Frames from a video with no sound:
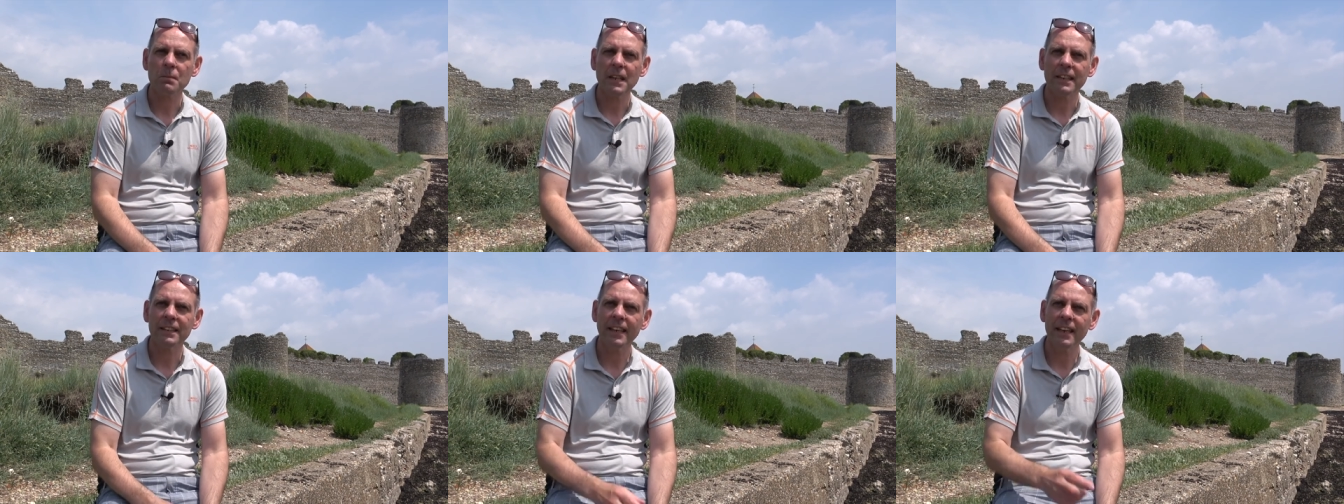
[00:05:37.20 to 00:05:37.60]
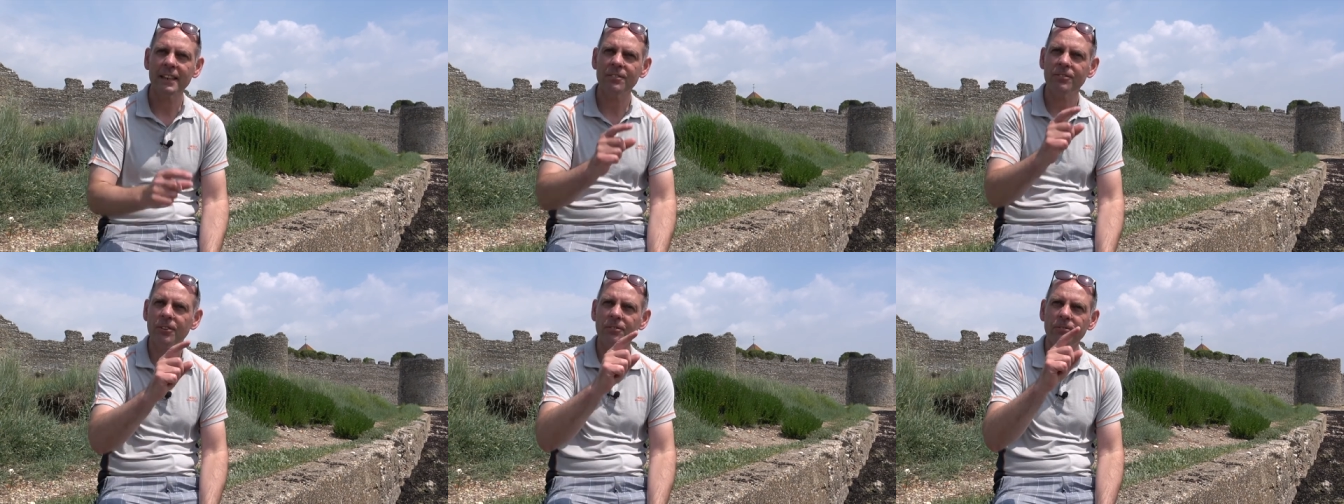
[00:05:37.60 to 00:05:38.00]
then,
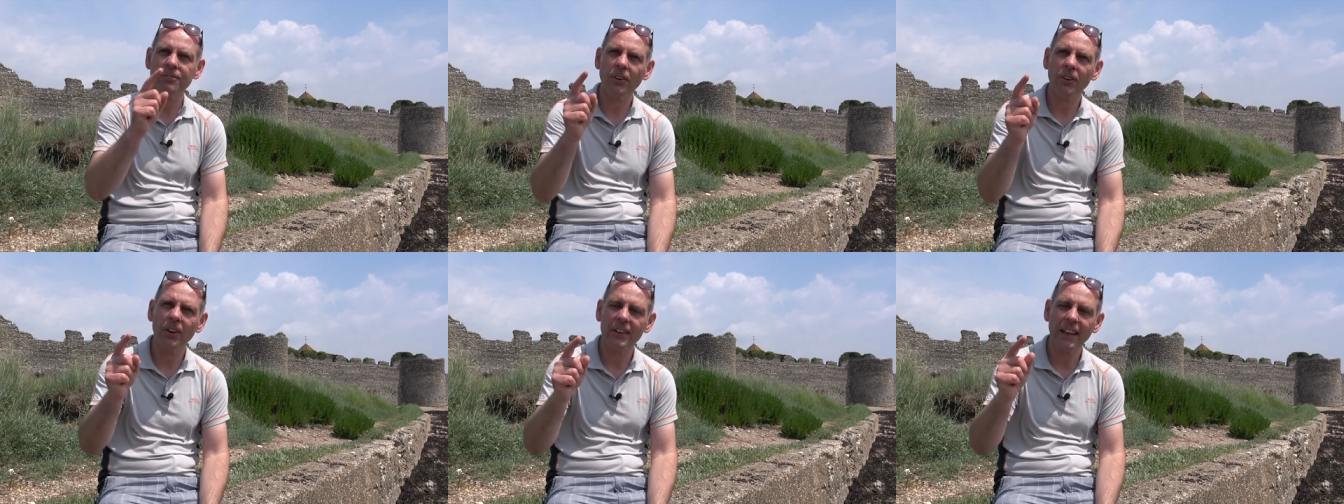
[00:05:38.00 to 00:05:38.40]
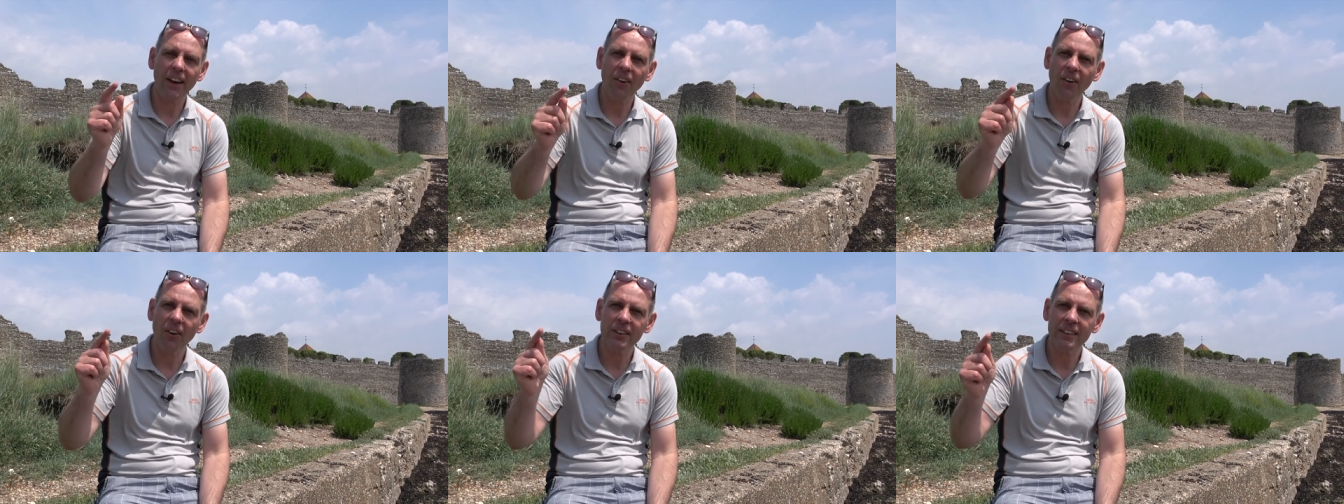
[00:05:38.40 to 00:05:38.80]
if you follow that
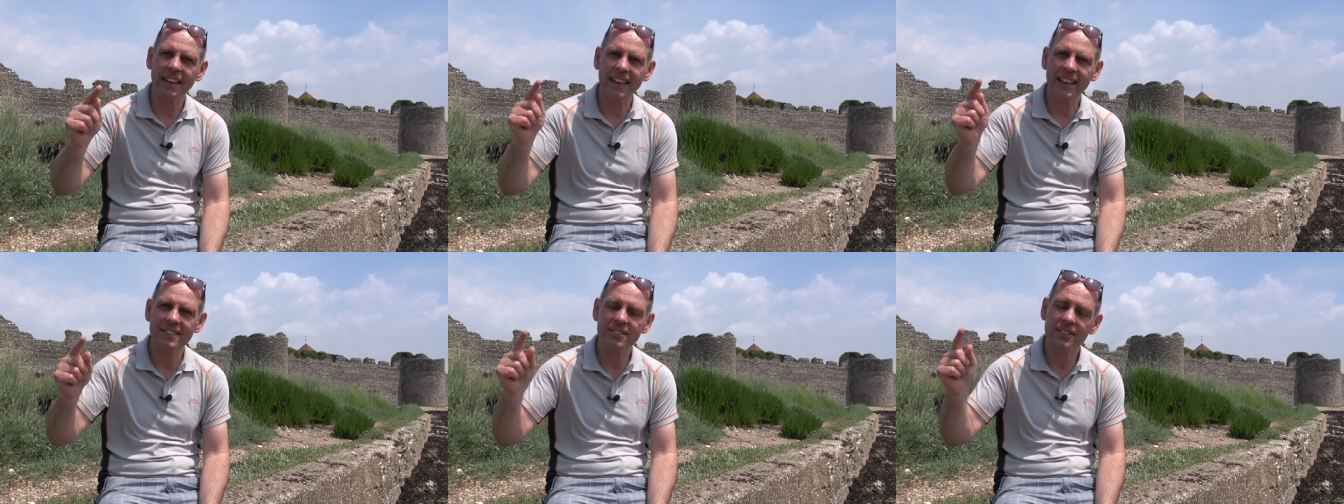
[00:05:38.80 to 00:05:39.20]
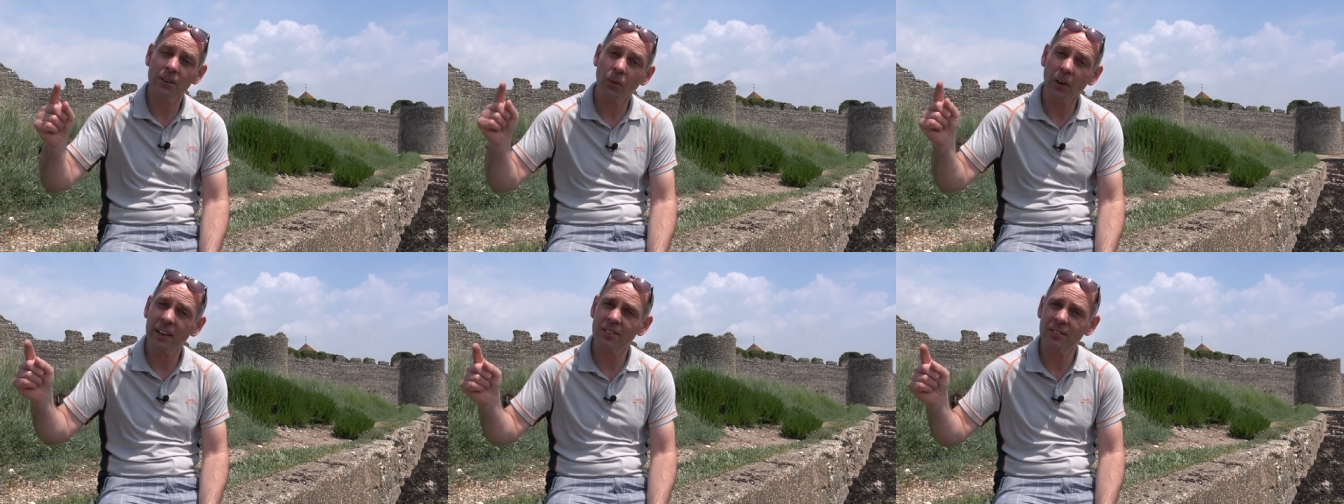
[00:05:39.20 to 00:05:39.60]
on and see
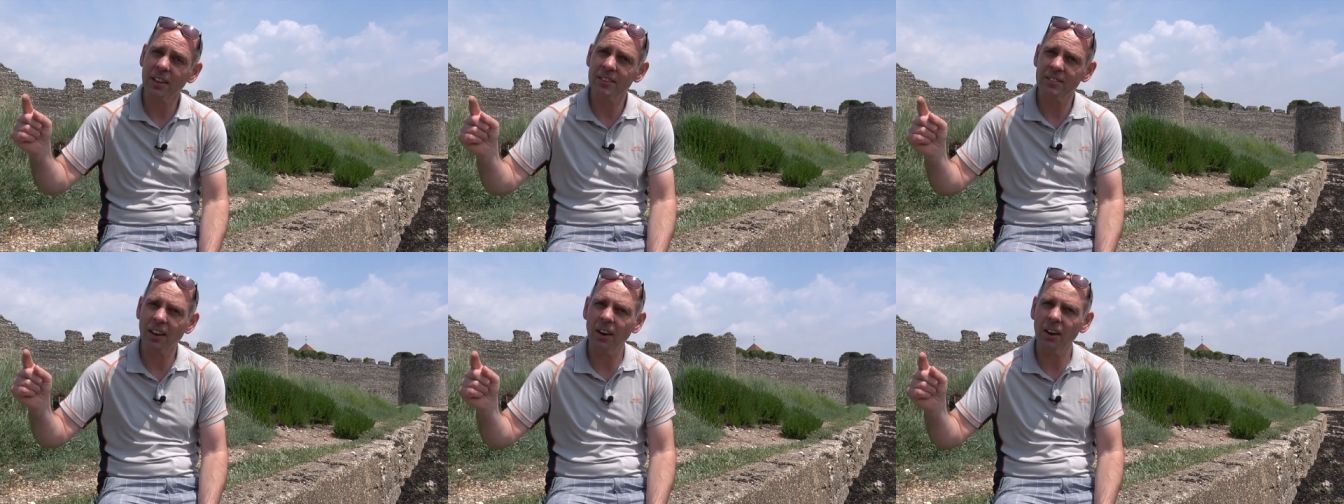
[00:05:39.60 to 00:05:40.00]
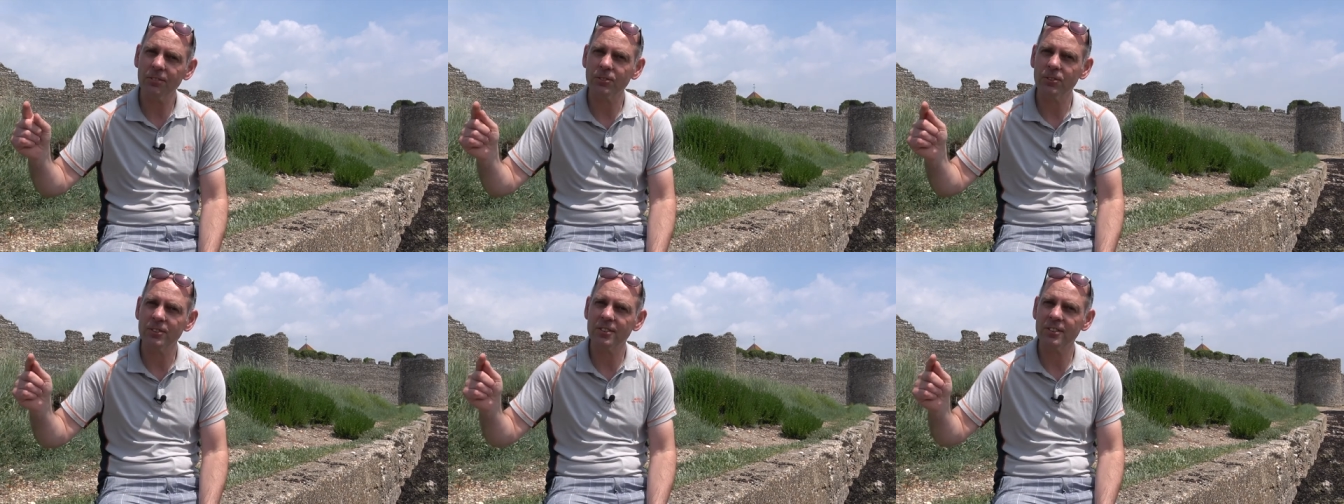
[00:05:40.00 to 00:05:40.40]
what he says afterwards,